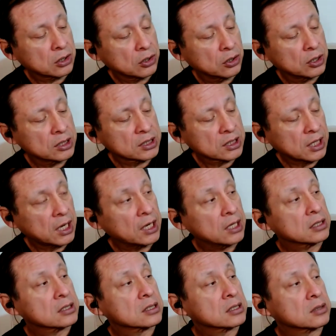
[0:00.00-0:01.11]
Curtis
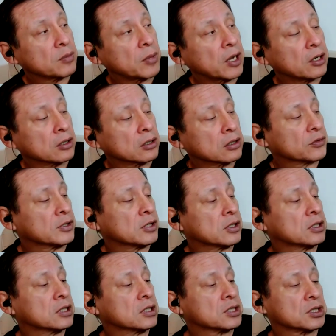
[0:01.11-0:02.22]
Cates' biography
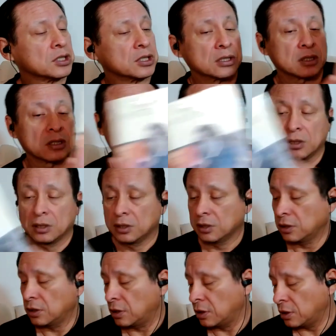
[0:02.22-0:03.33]
on Nietzsche.
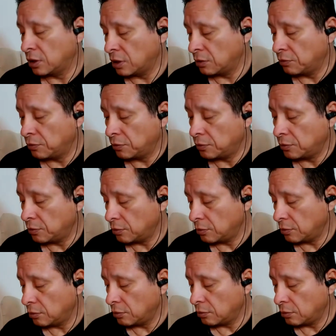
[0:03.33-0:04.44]
Um,
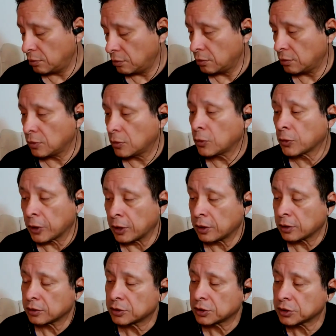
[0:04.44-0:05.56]

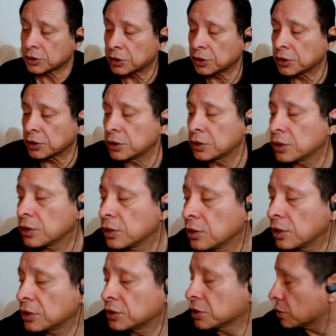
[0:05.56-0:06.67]
okay, just another.
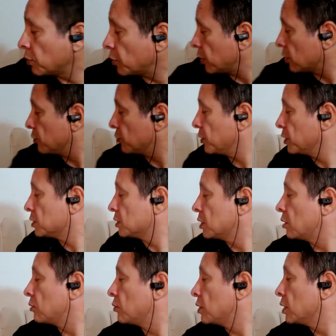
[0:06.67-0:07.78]
It's just a biography. It's
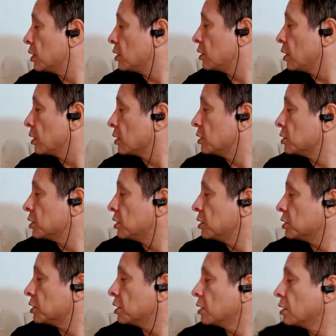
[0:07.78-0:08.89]
not really like
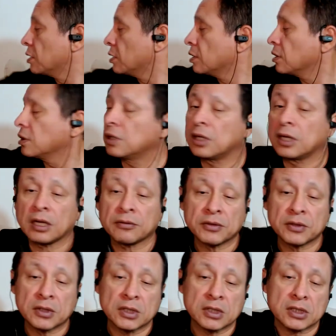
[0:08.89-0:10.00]
Nietzsche. I have
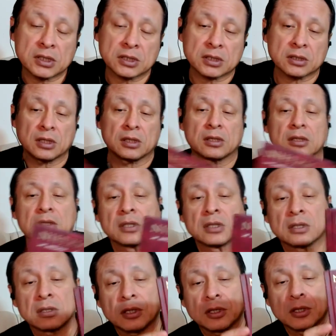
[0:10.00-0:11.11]
this
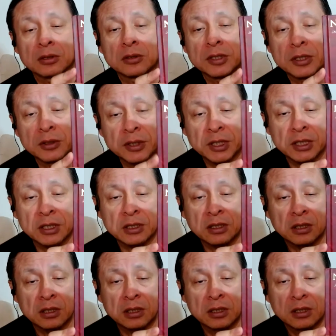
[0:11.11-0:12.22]
little curio here.
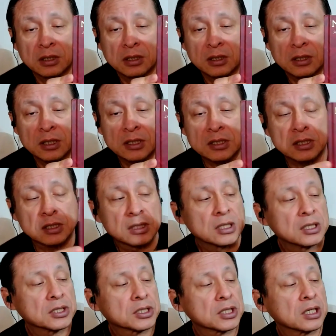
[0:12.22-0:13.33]
It's
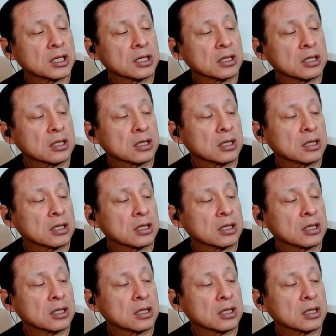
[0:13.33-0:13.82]
Nietzsche.